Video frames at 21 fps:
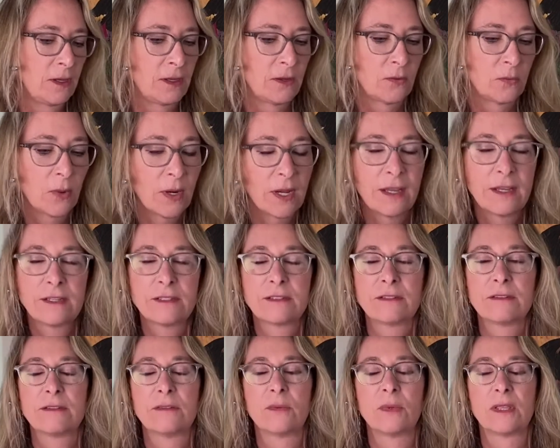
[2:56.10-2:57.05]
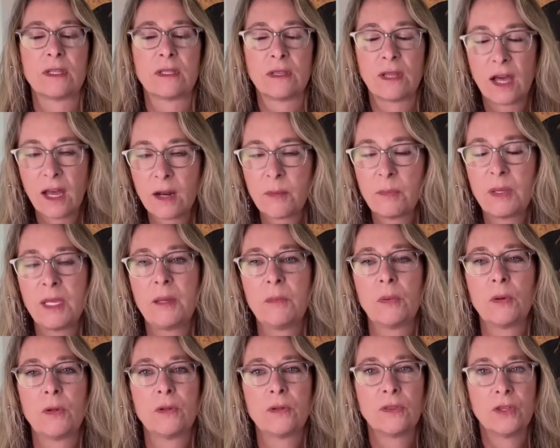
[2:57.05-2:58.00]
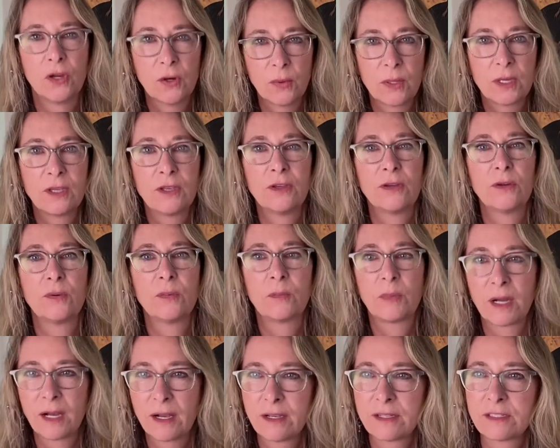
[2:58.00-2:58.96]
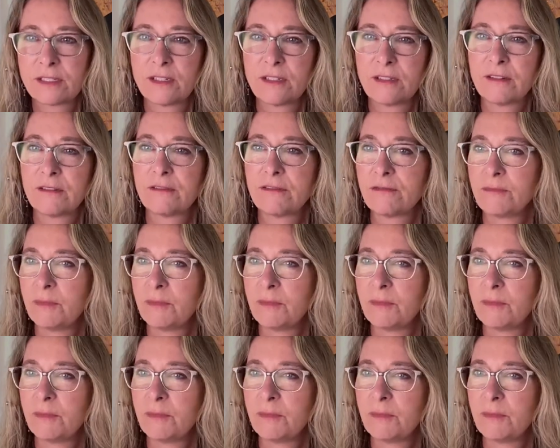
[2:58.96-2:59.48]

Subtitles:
right, with a lot of people, knowing you, positive,